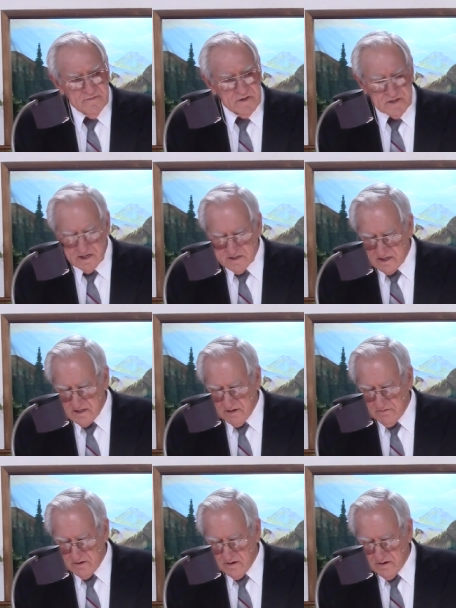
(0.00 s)
says that they
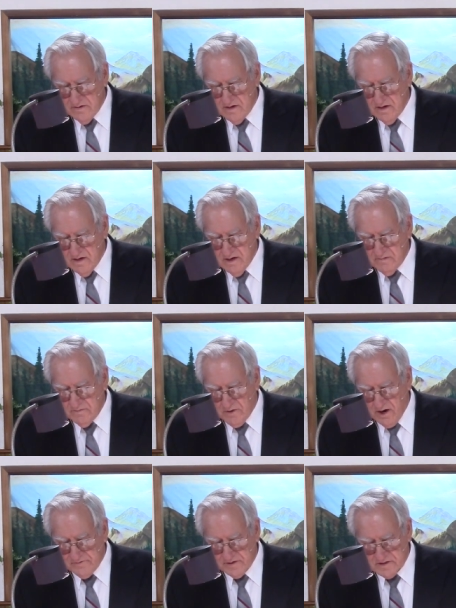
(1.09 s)
were
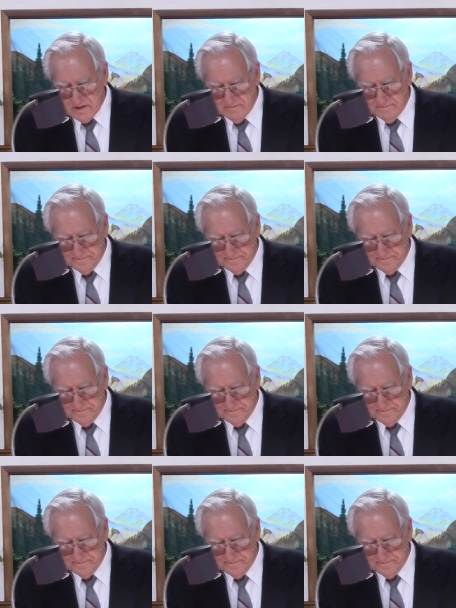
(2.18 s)
prophets.